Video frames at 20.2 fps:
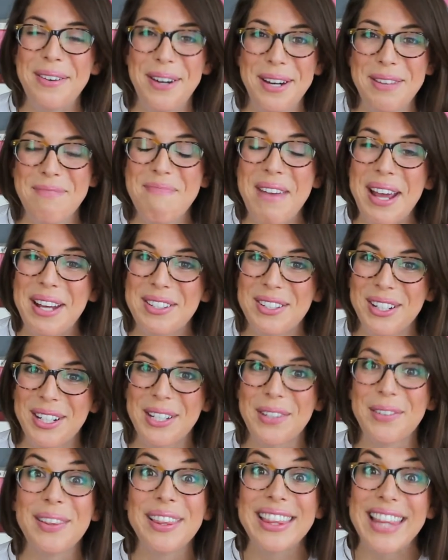want to make sure
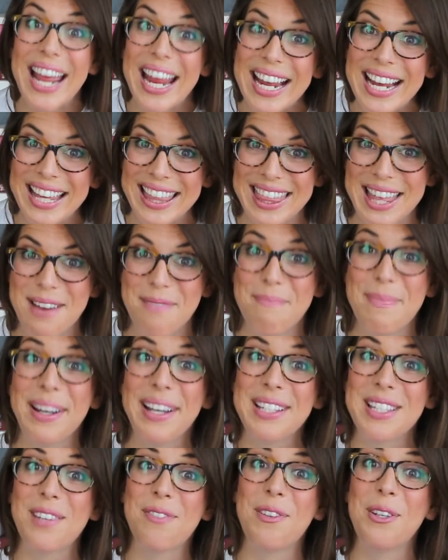you like them,
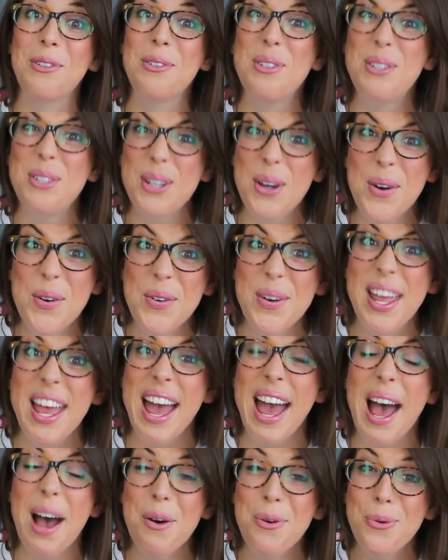because if you don't,
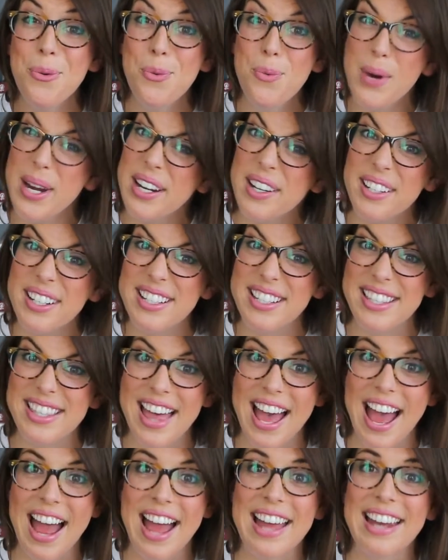how weird is
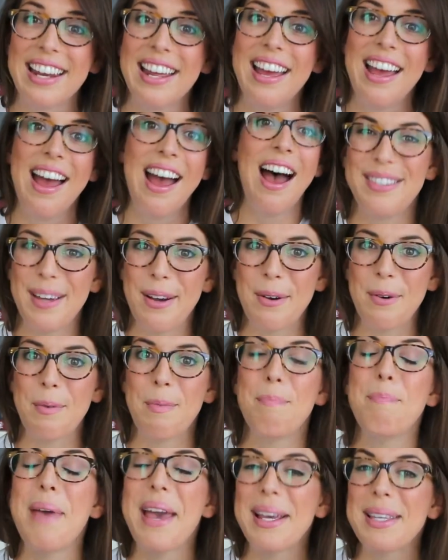that?
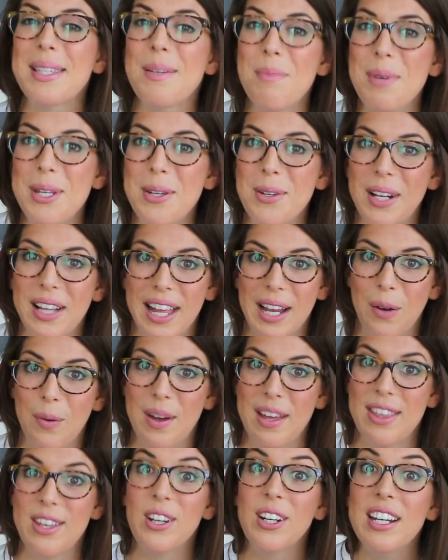So pick someone you click
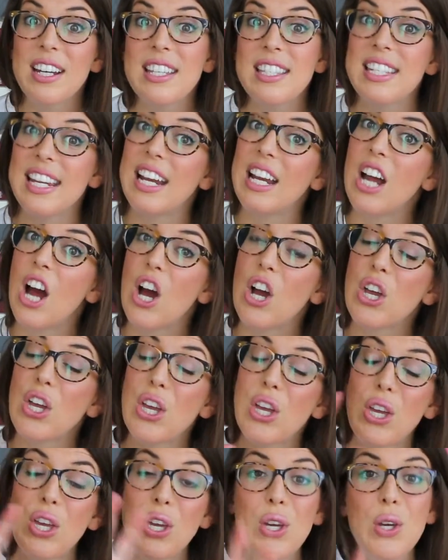with. You're going to see a
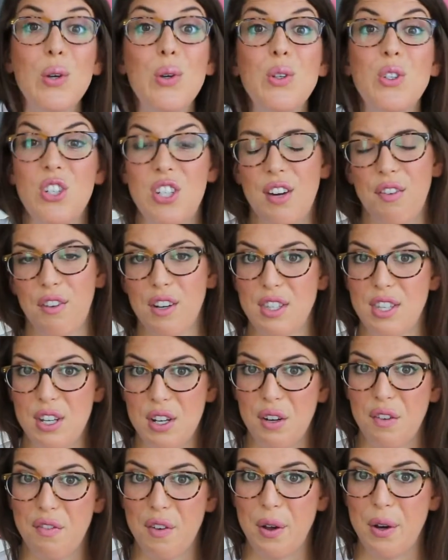huge difference in
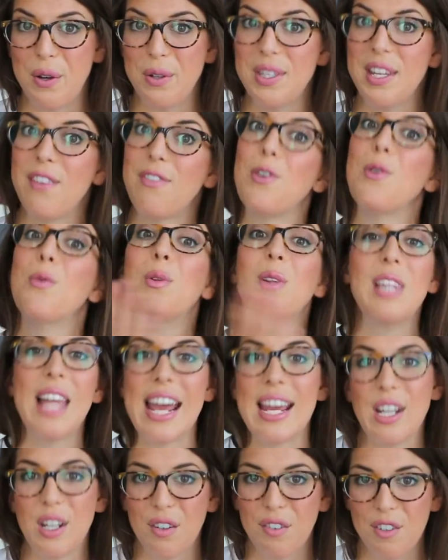your photos if you
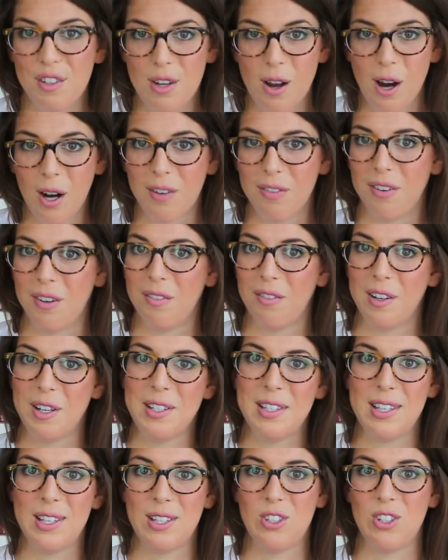like your photographer
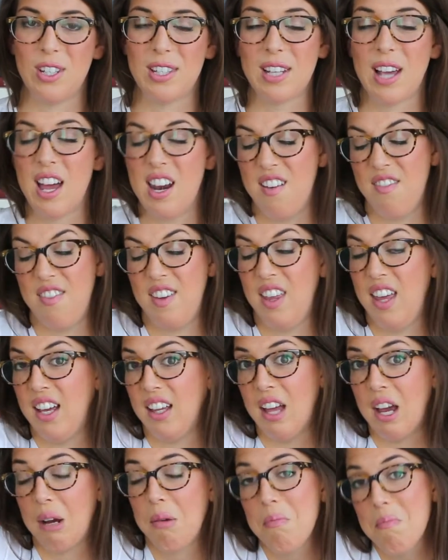versus just kind of feeling like,